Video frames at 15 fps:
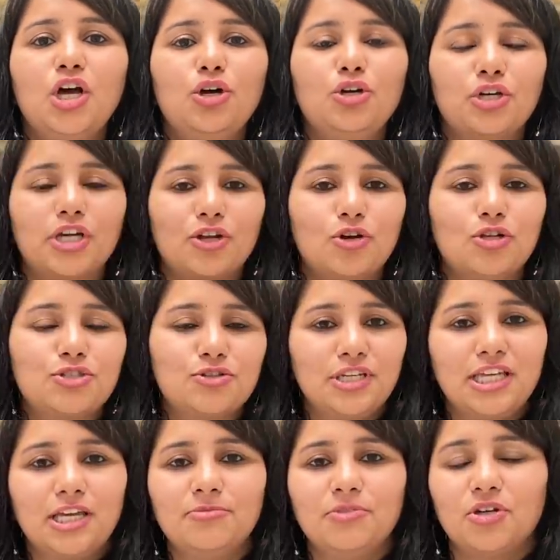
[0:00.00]
You can also
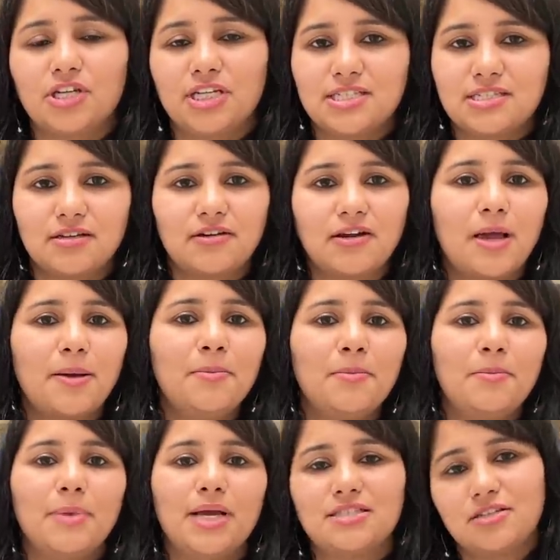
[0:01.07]
D M me on Instagram.
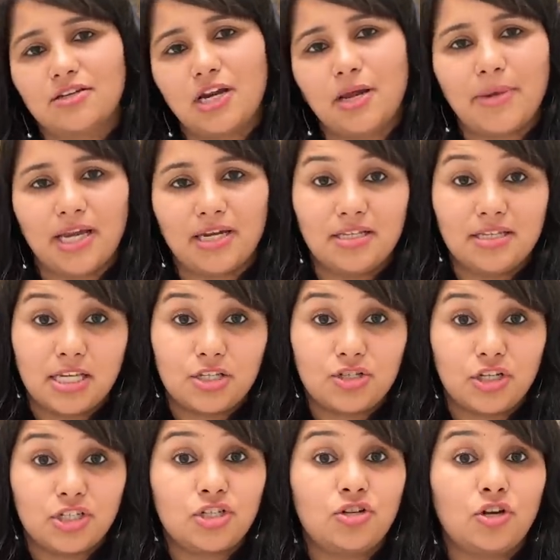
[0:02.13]
My Instagram handle is
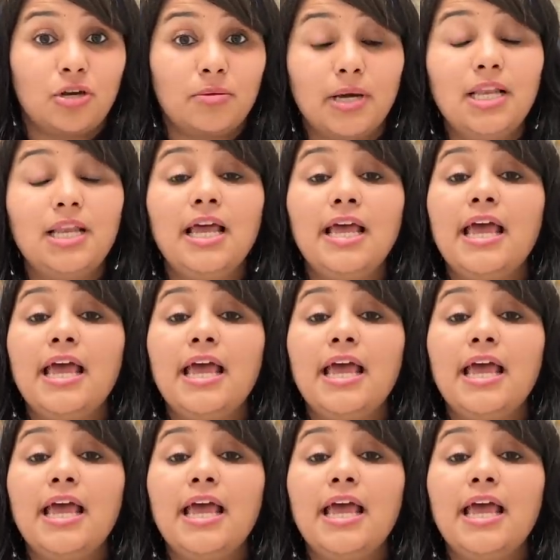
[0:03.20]
at shachi dot mall.